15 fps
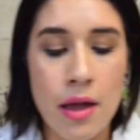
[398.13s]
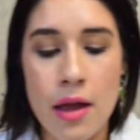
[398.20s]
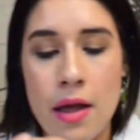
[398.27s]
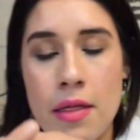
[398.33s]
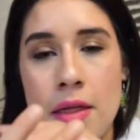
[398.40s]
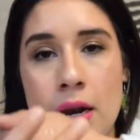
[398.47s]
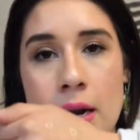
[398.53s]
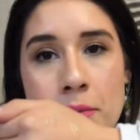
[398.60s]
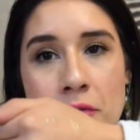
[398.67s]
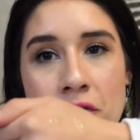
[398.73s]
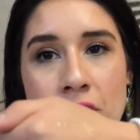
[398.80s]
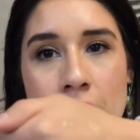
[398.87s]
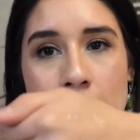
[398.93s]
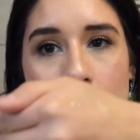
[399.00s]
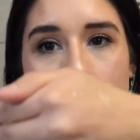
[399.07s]
And then I'm just
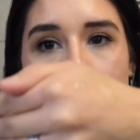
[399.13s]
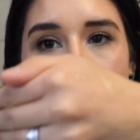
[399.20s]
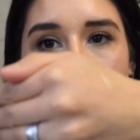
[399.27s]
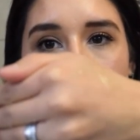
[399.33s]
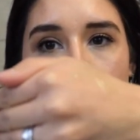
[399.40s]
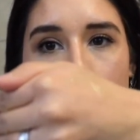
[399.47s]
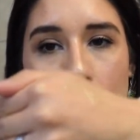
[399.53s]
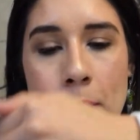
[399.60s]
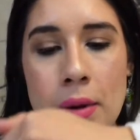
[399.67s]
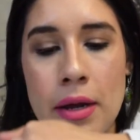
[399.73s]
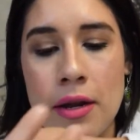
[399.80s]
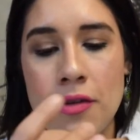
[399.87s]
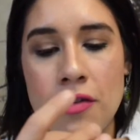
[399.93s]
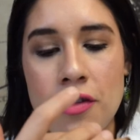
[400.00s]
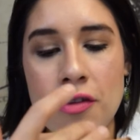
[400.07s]
gonna rub it
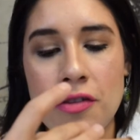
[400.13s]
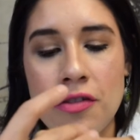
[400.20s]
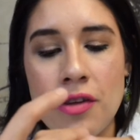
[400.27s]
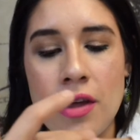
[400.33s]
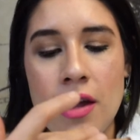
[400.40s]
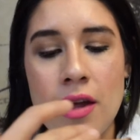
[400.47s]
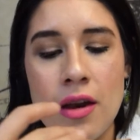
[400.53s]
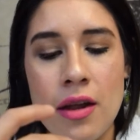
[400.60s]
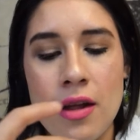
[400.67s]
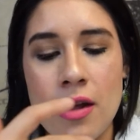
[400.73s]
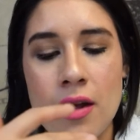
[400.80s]
into the skin.